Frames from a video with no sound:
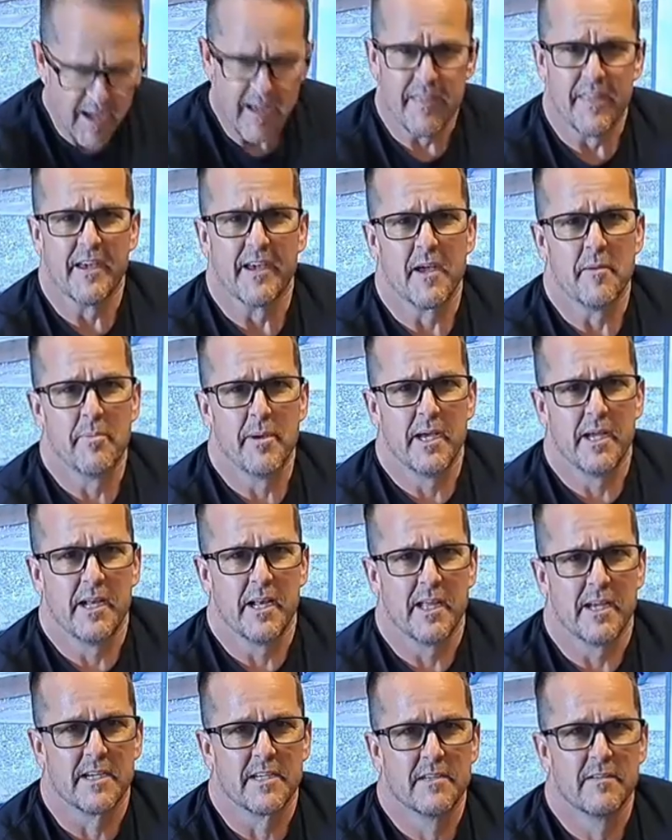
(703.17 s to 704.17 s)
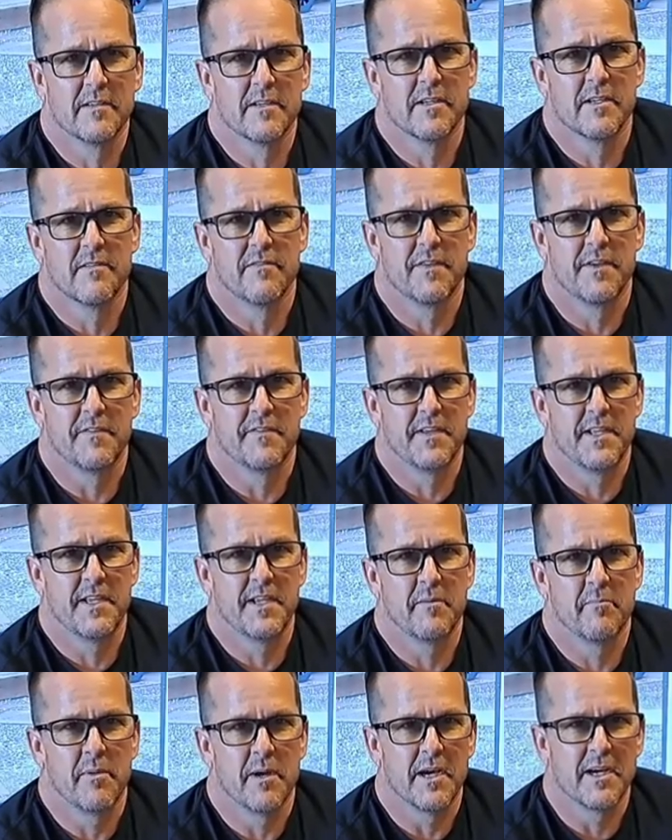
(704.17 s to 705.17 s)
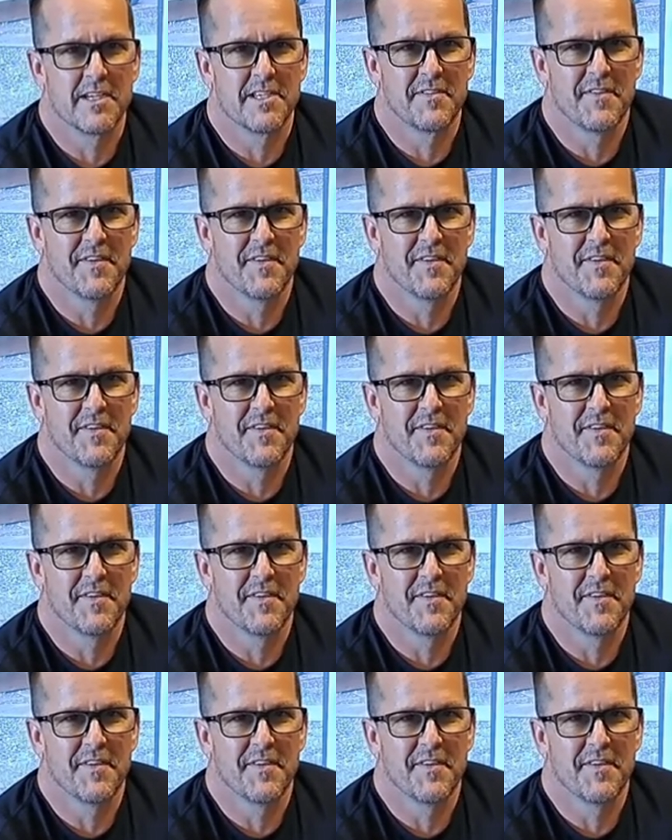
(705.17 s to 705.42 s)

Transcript: I think I paid like 15 bucks